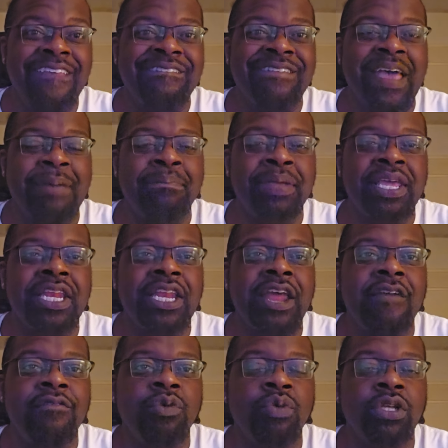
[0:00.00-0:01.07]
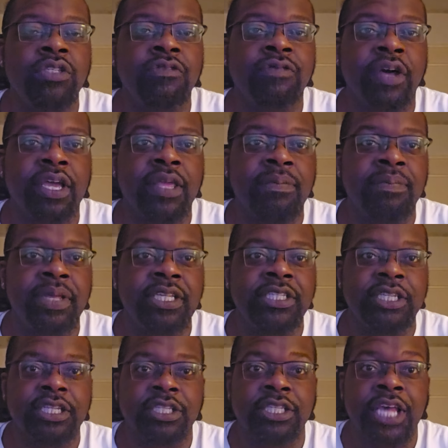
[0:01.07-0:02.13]
not being in everyone's fucking
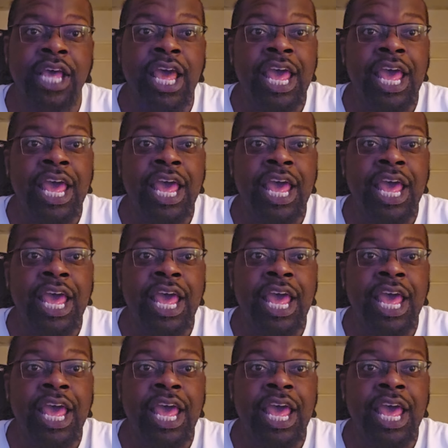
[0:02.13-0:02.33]
business,